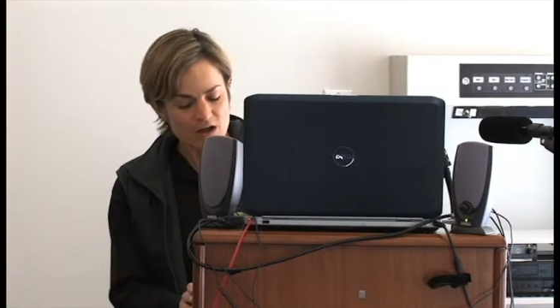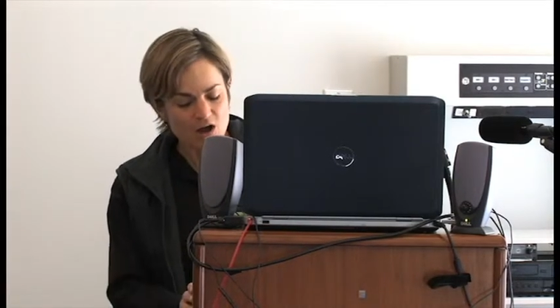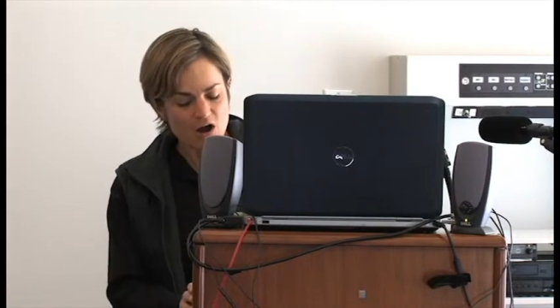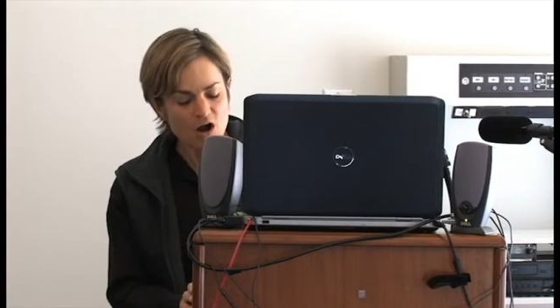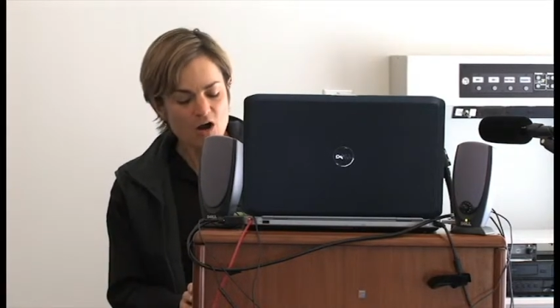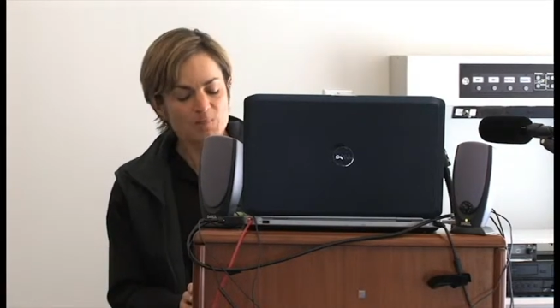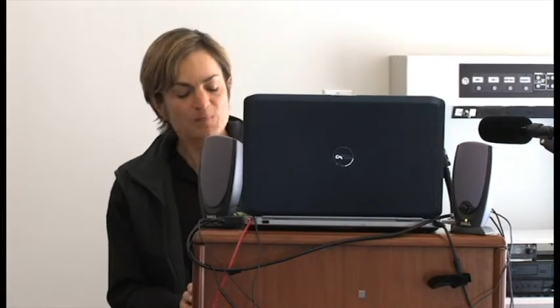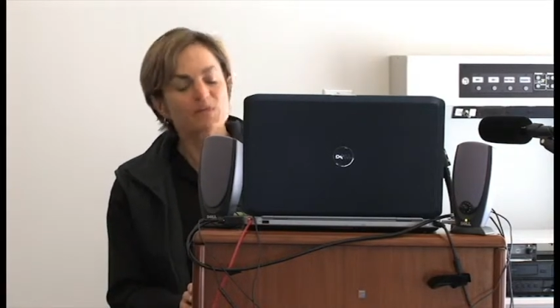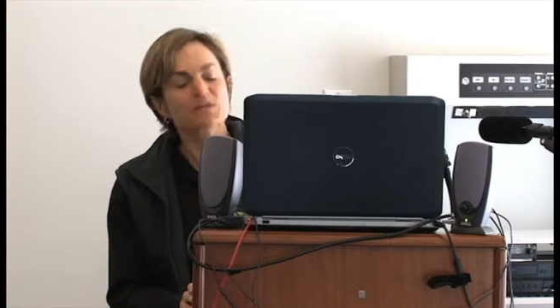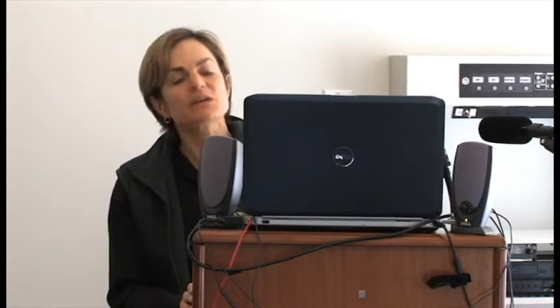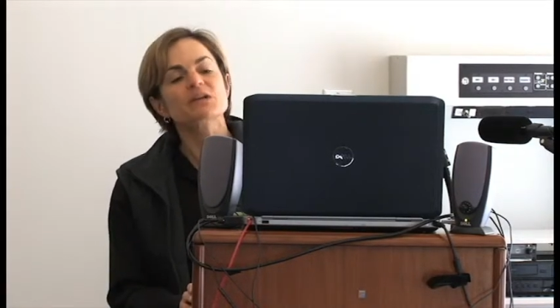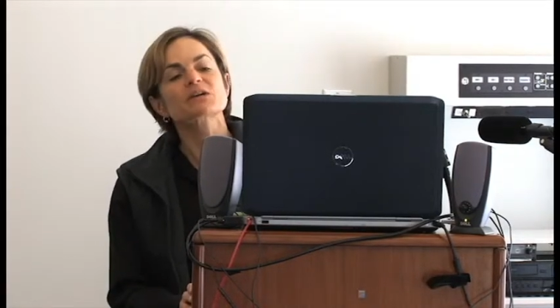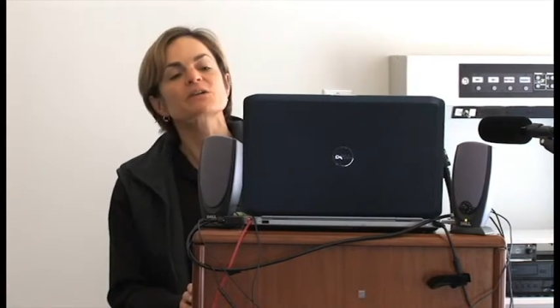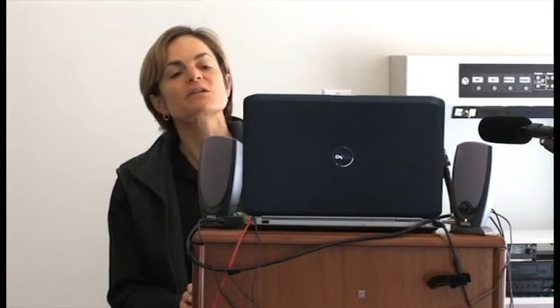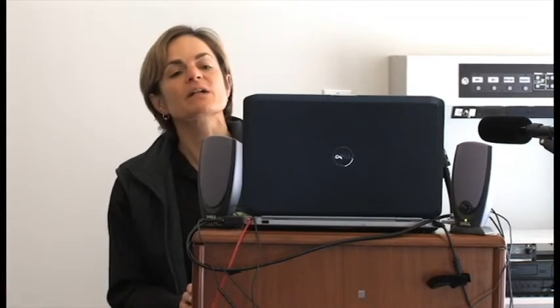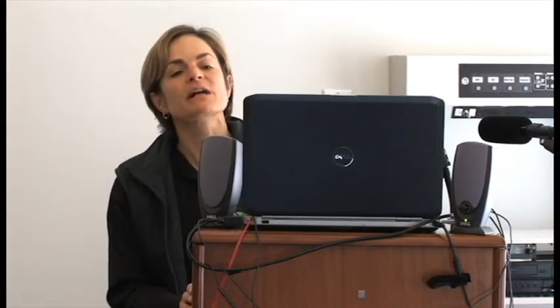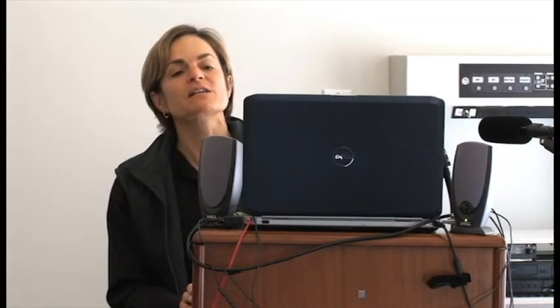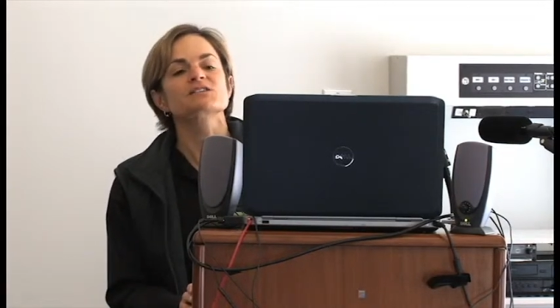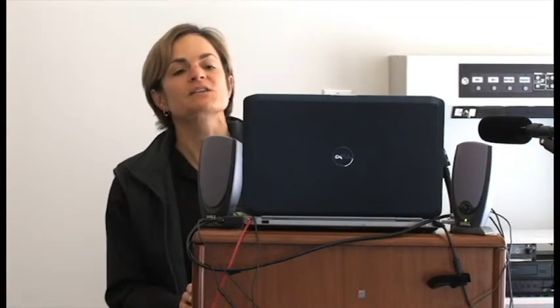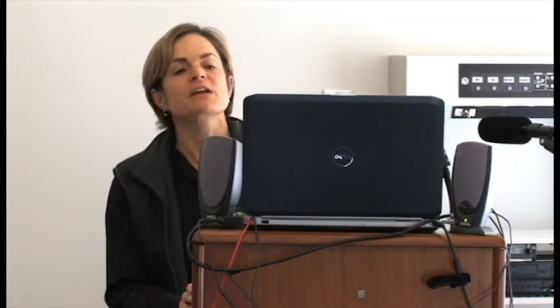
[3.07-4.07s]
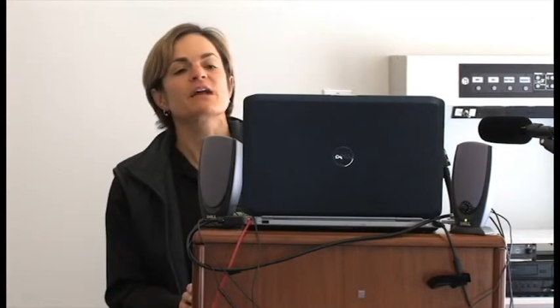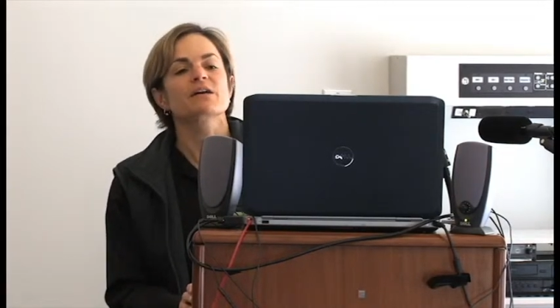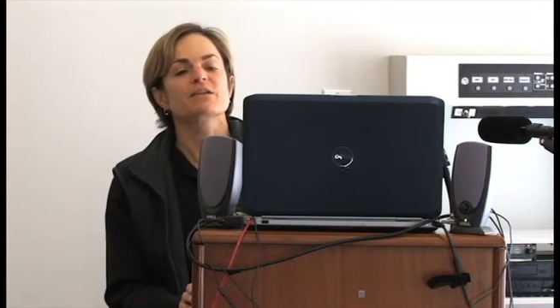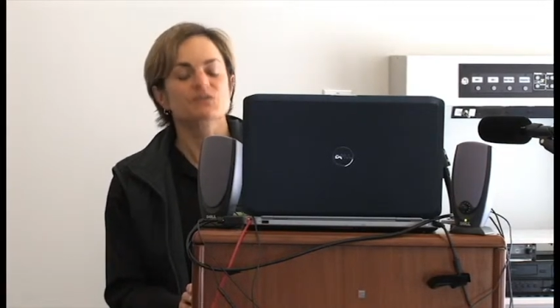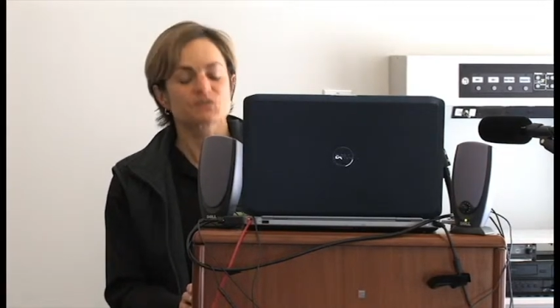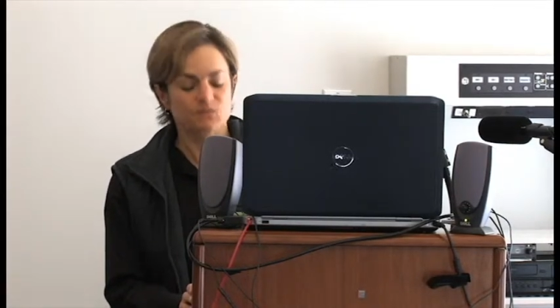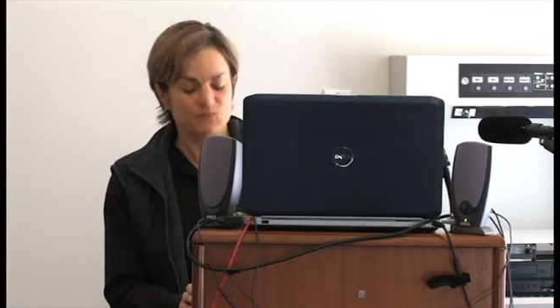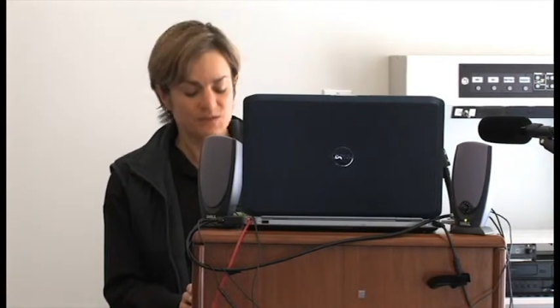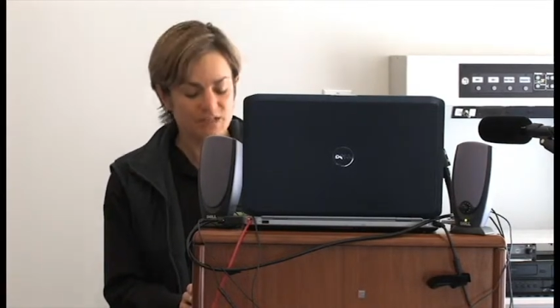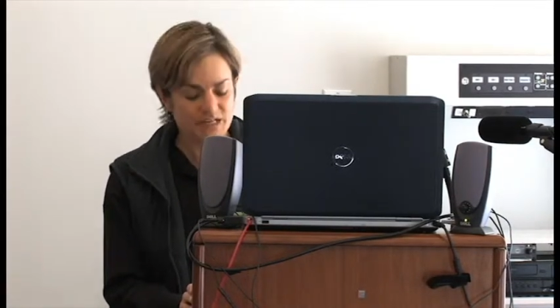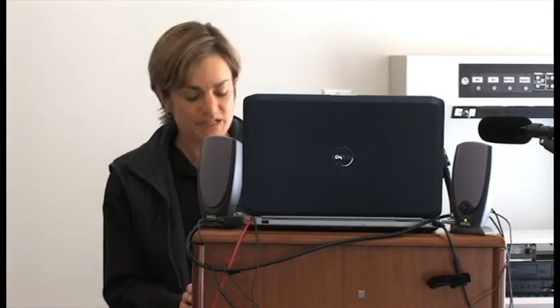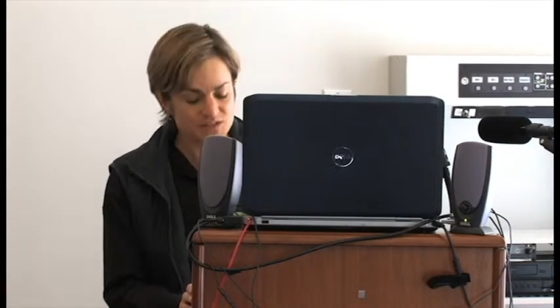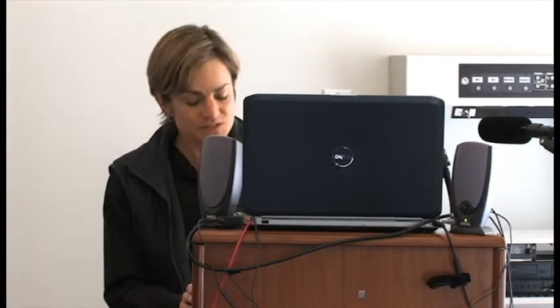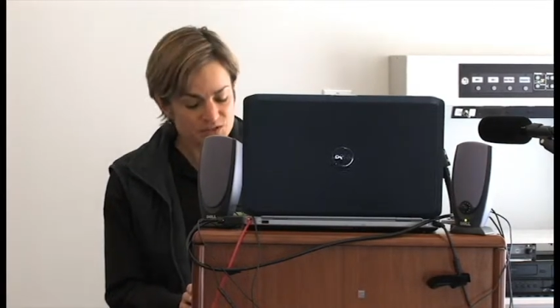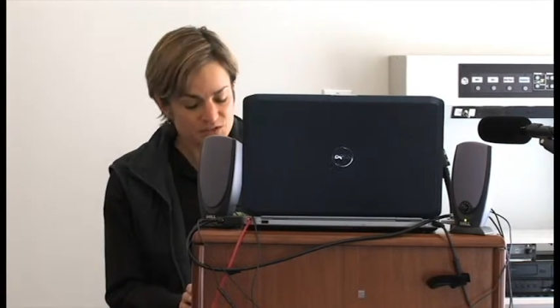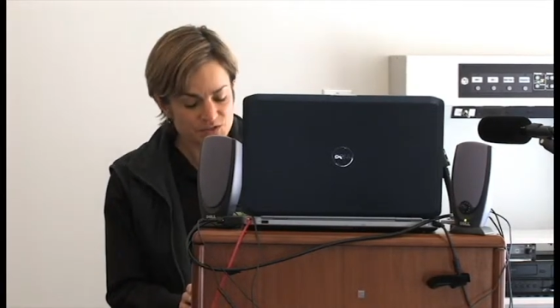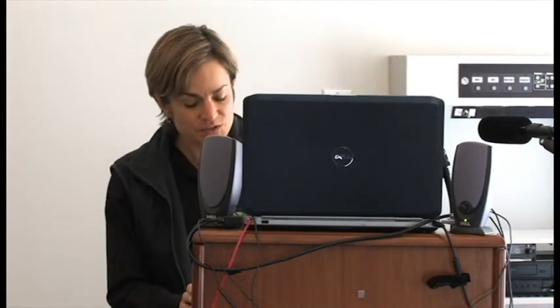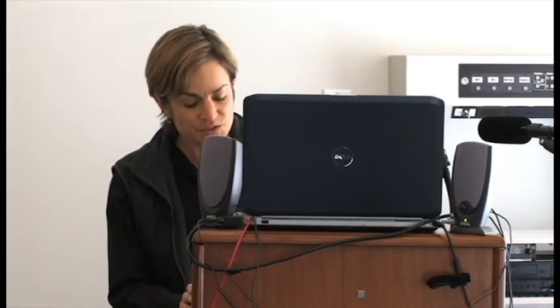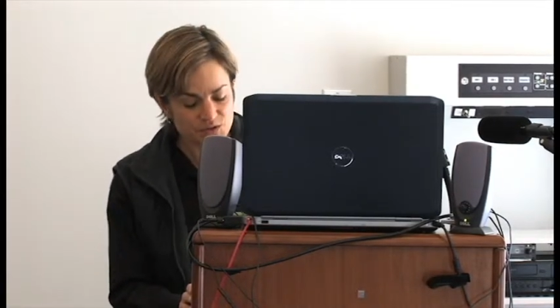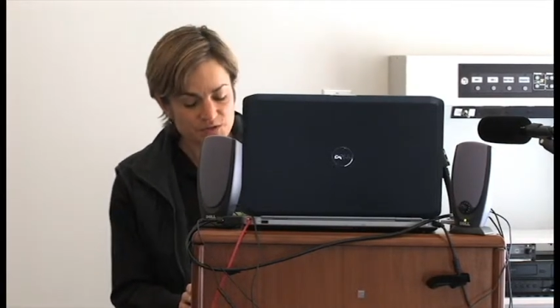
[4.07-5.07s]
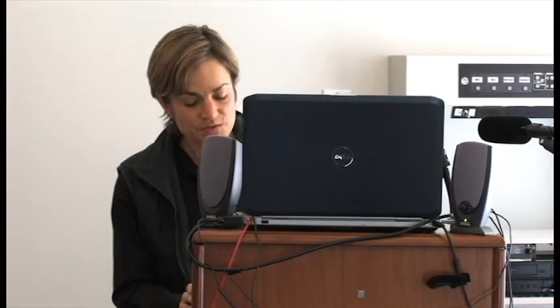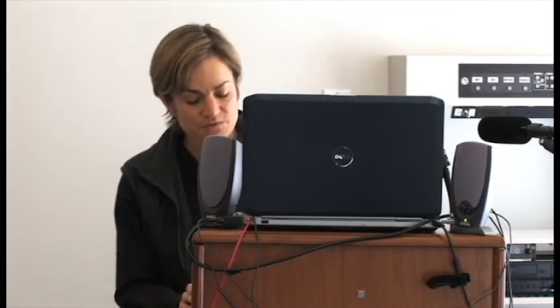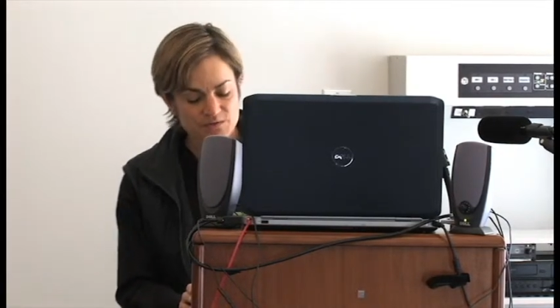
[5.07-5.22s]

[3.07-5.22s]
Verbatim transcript: are political educators for the Institute